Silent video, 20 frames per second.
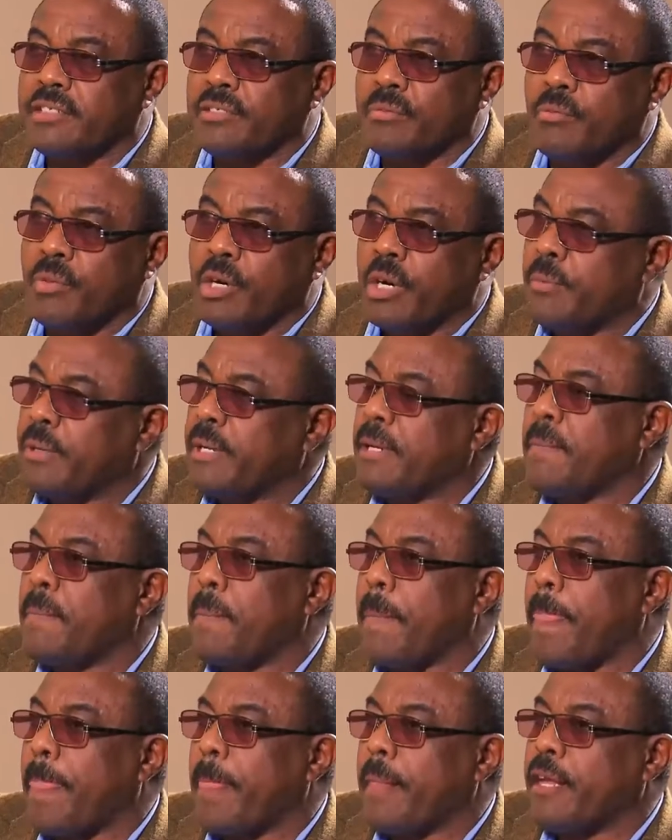Zimbabwe.
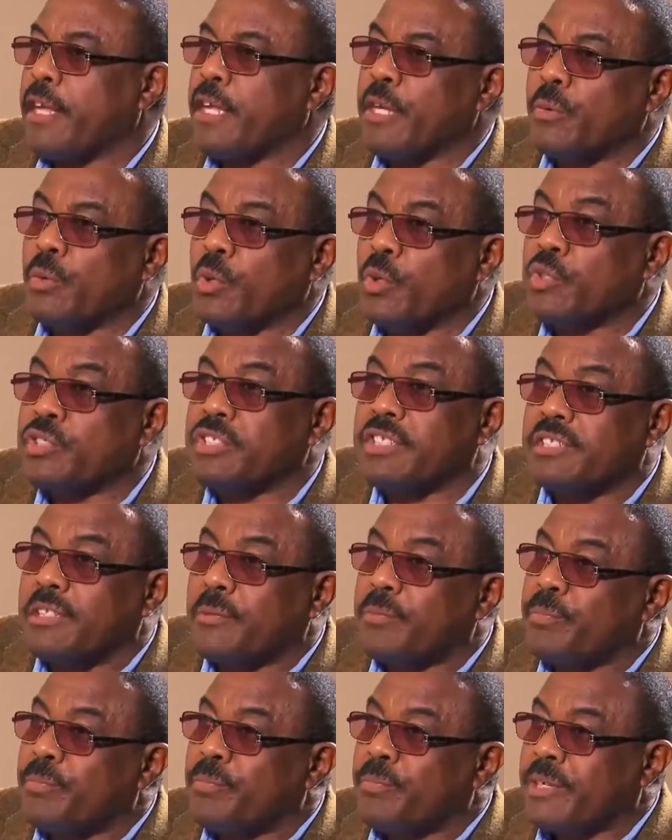He was in
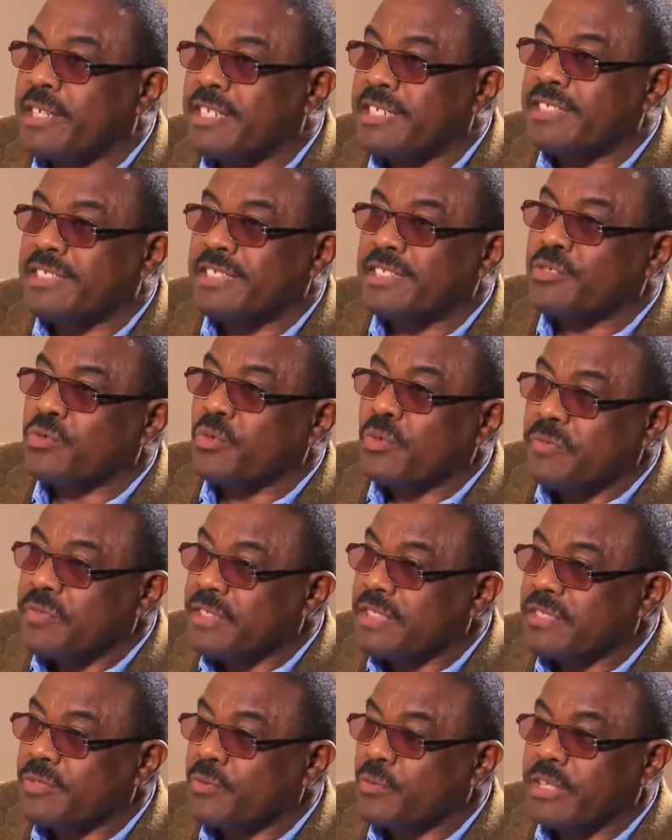the president's
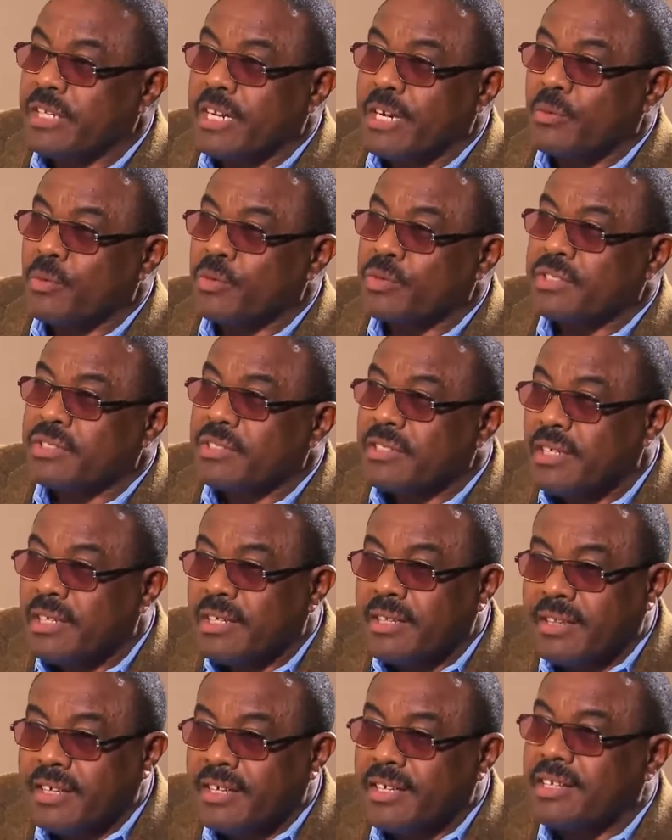office when I was
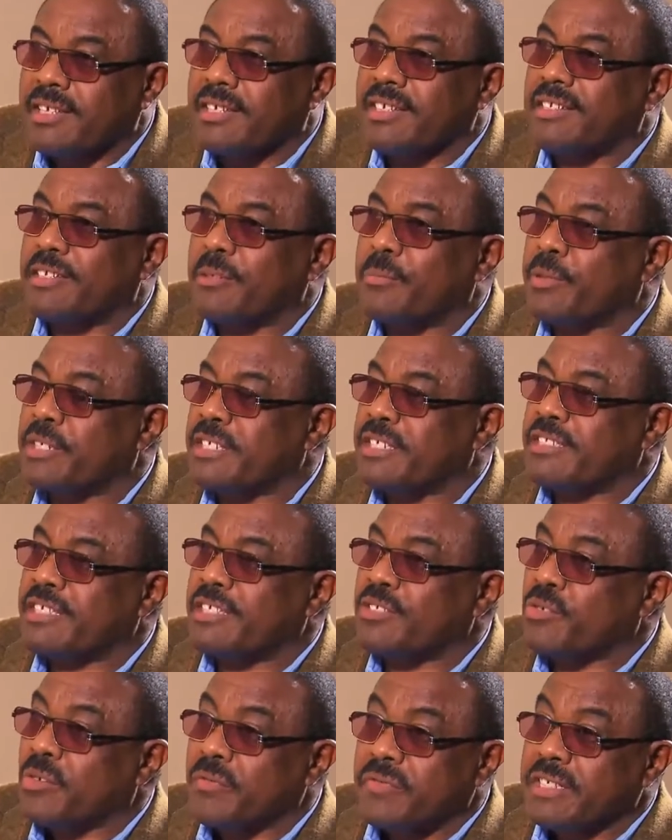there in the
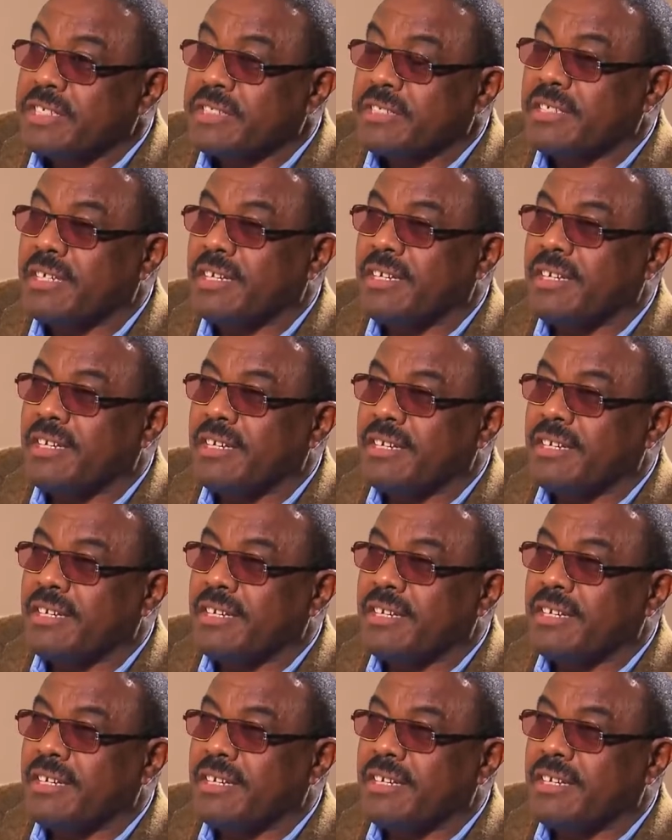president's office.